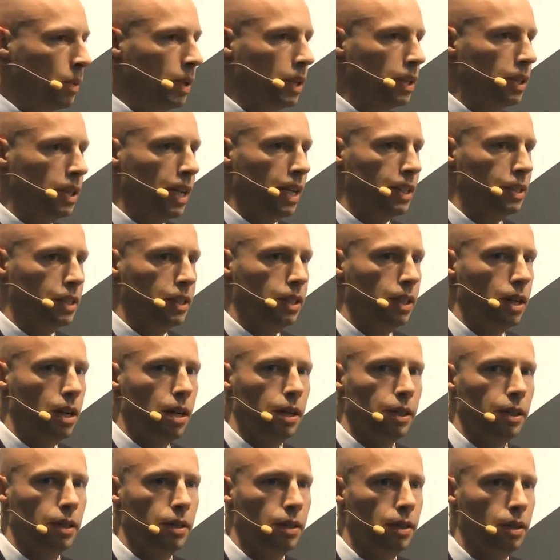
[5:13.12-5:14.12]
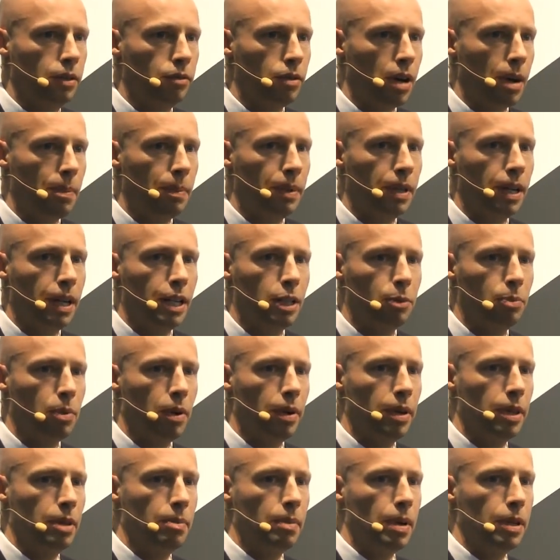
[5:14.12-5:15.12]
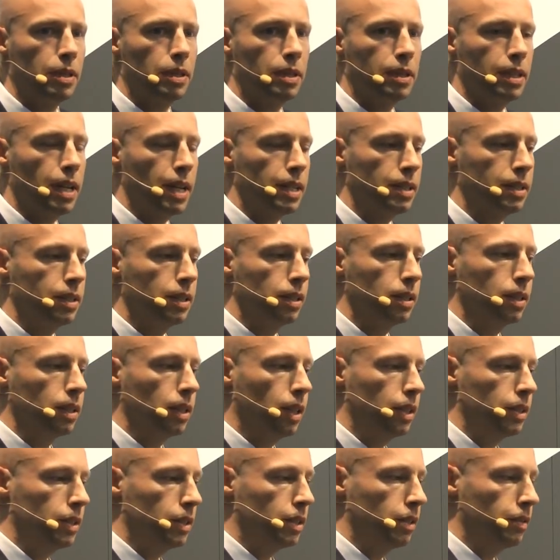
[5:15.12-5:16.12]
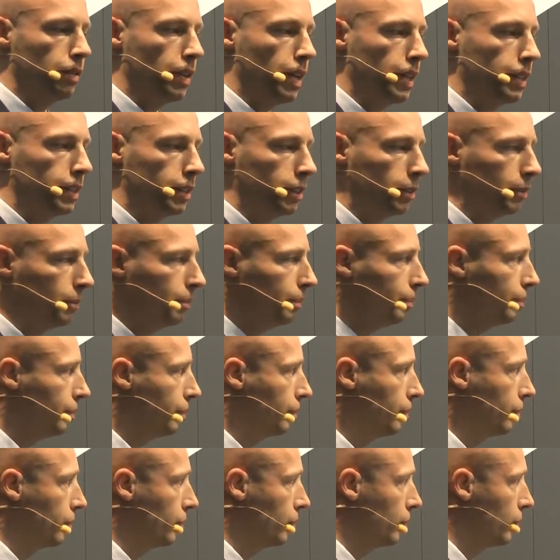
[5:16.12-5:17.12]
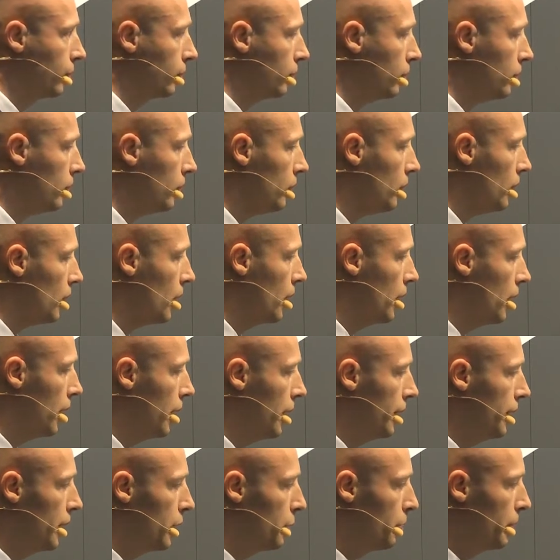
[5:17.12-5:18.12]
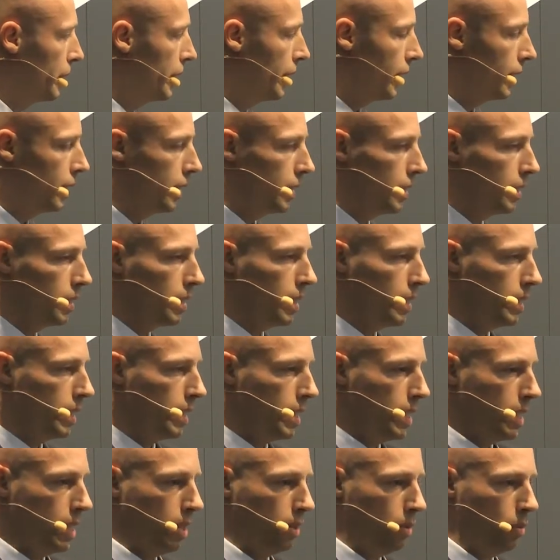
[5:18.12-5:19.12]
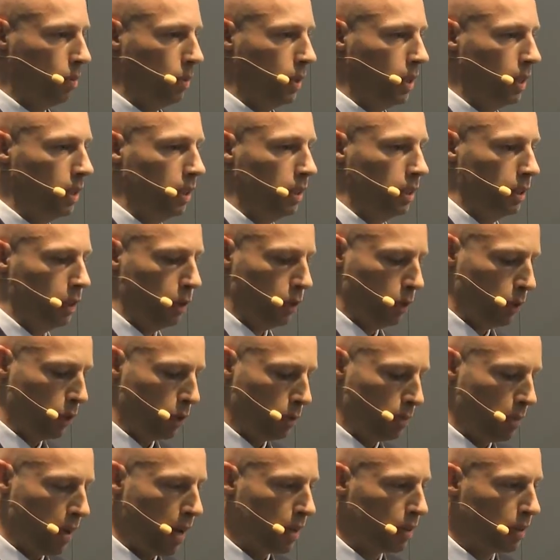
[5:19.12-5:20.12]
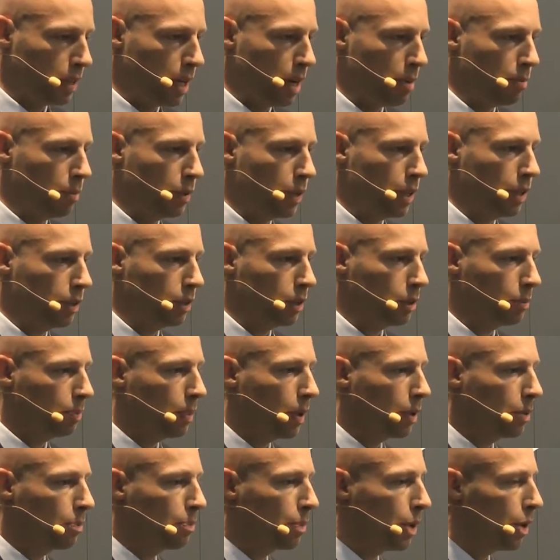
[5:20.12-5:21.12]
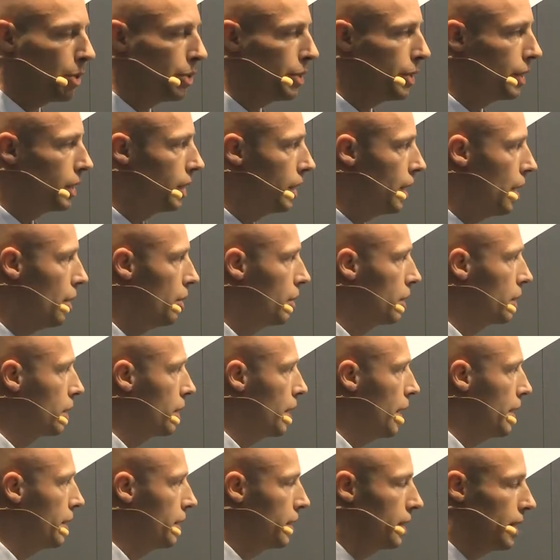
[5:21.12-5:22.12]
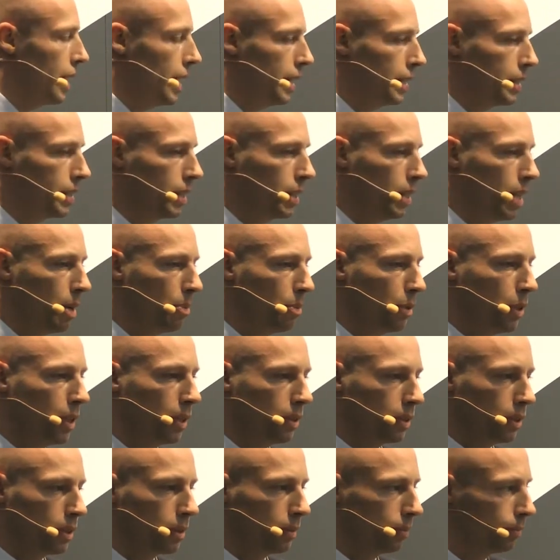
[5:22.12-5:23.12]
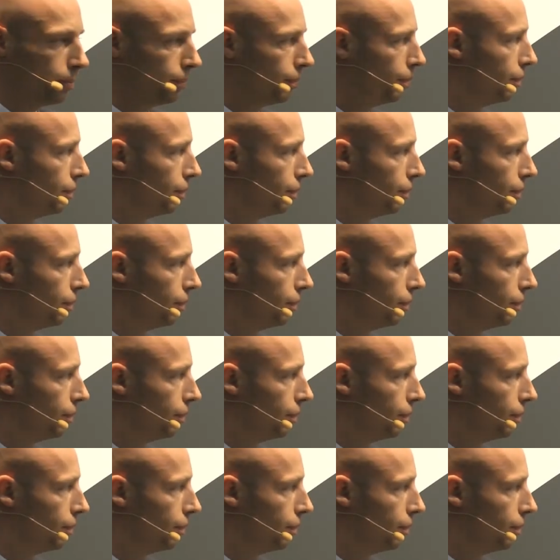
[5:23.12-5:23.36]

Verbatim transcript: We could actually argue that the Rapid-i is probably the most tested closed device. In this particular study here, we used mouse embryos, both pronuclear oocytes and 8-cell embryos.